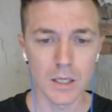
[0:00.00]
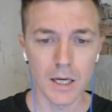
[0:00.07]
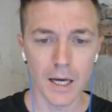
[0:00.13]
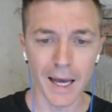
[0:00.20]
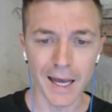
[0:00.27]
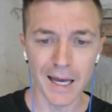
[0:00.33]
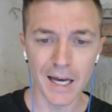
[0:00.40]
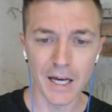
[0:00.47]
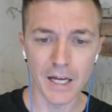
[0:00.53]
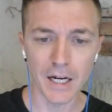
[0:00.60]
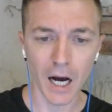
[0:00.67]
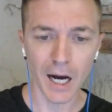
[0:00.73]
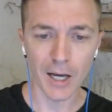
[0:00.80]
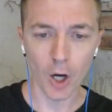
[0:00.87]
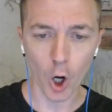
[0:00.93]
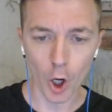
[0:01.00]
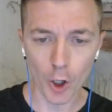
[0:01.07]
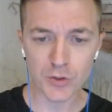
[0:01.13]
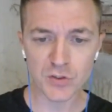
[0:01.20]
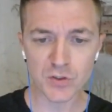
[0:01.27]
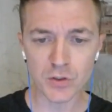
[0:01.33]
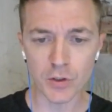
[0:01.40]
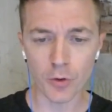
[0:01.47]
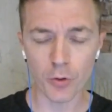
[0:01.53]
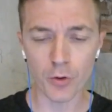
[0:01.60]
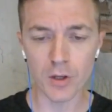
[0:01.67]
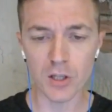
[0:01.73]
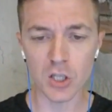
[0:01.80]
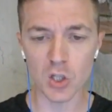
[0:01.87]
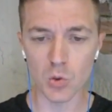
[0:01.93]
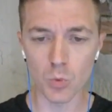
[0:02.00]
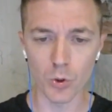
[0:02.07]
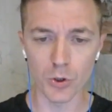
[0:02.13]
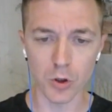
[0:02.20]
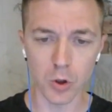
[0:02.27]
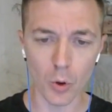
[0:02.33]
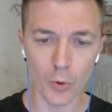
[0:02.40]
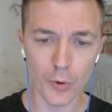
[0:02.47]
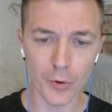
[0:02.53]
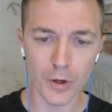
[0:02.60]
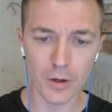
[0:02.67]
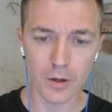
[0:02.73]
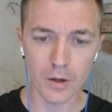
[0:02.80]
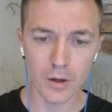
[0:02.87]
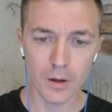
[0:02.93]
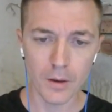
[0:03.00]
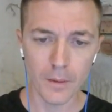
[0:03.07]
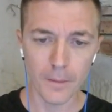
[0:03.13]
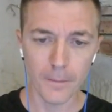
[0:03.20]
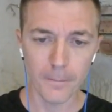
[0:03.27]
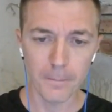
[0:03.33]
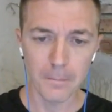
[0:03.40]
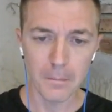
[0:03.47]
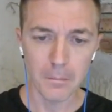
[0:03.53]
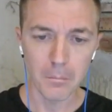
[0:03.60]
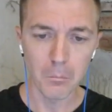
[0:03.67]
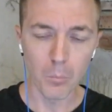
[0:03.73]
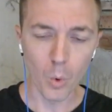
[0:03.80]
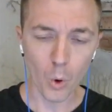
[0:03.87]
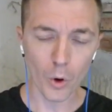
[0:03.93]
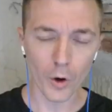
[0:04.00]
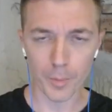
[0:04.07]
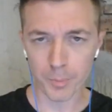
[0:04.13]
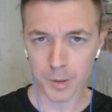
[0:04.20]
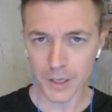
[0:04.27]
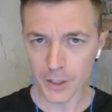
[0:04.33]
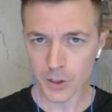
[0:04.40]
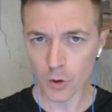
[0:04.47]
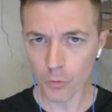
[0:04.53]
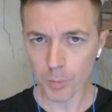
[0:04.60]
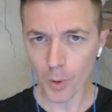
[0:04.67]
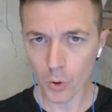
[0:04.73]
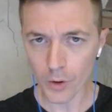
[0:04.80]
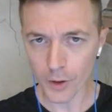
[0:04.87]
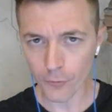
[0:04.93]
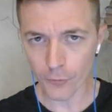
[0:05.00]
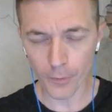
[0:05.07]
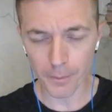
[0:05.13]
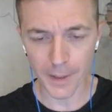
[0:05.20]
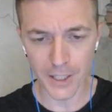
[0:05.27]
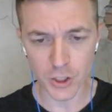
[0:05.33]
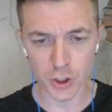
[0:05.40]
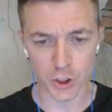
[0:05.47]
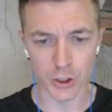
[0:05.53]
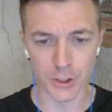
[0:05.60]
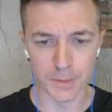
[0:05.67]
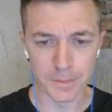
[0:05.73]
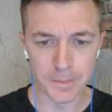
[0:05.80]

And I honestly think you would learn more applicable information